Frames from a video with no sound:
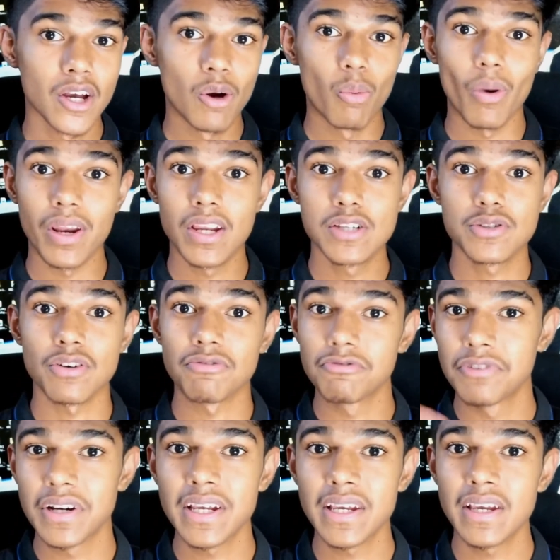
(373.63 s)
One is of
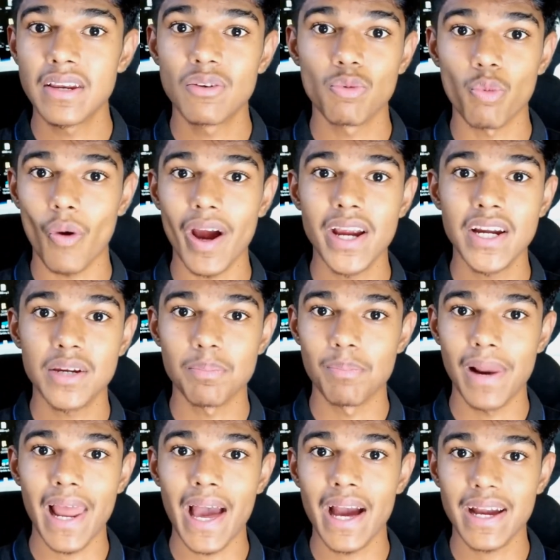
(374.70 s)
green, white,
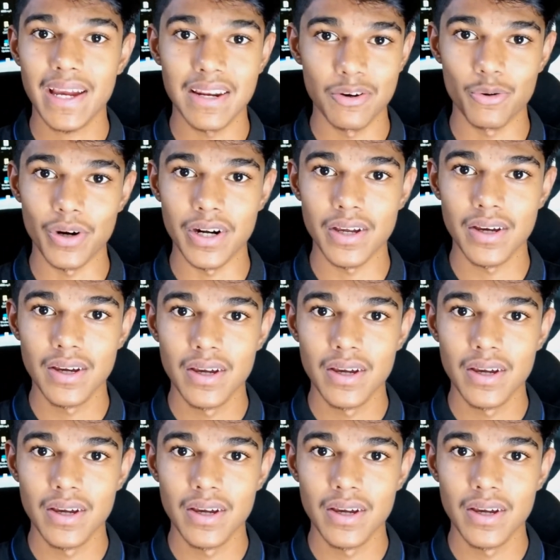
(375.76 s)
black and red.